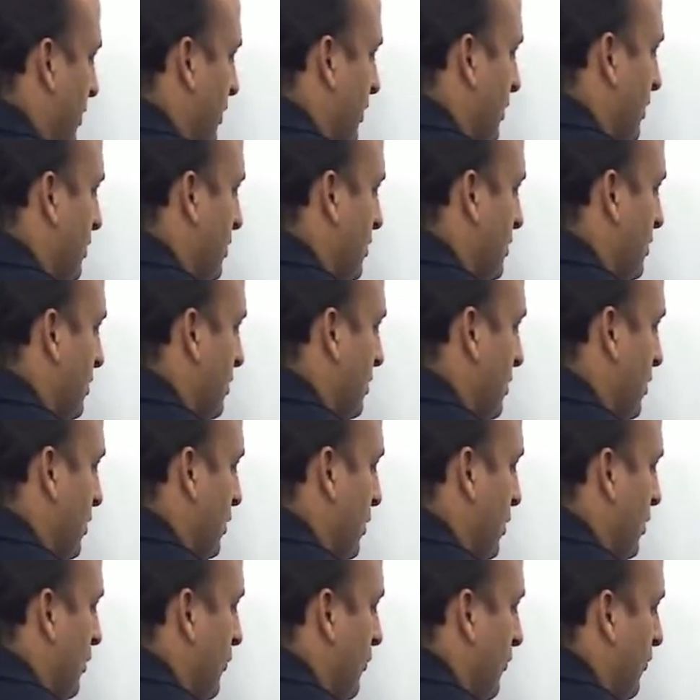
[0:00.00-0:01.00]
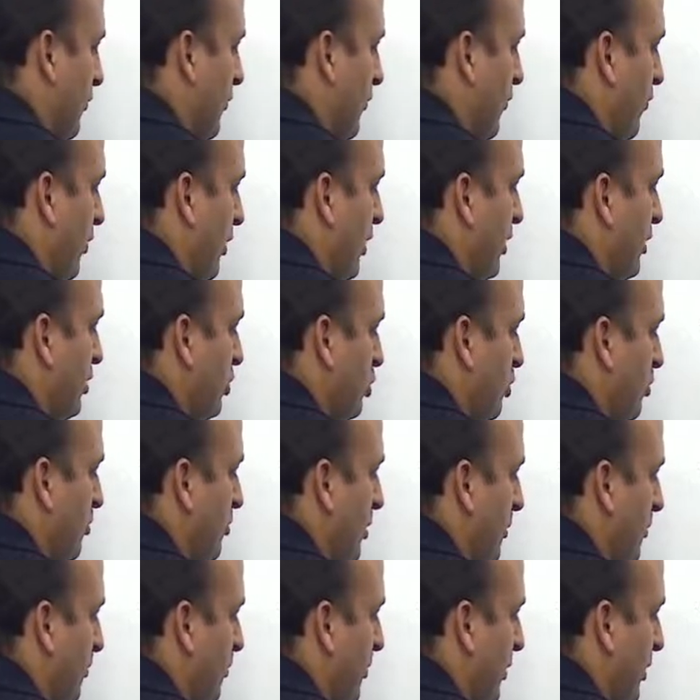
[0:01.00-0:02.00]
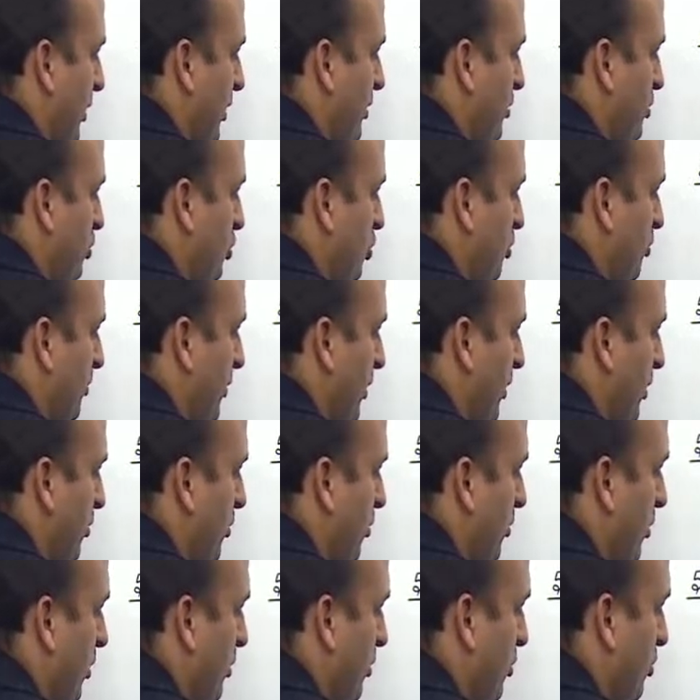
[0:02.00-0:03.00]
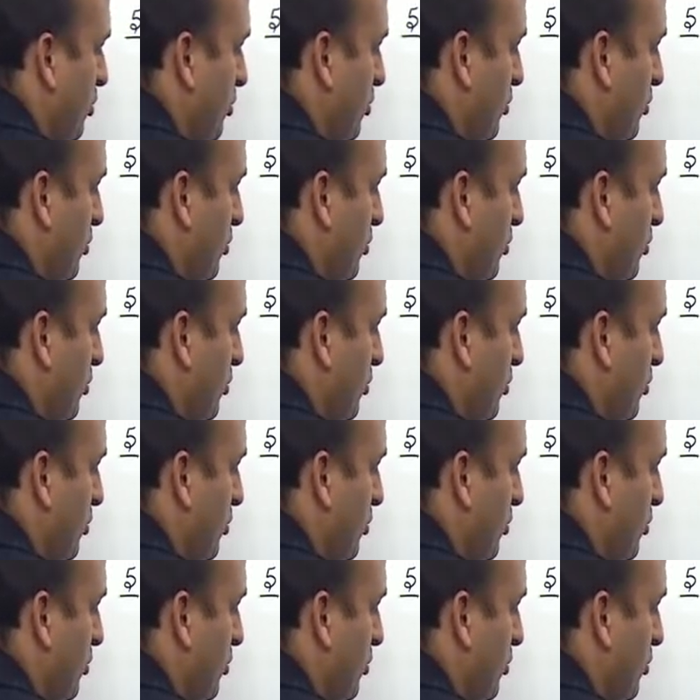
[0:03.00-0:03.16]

That is, we will assume the pH to be equal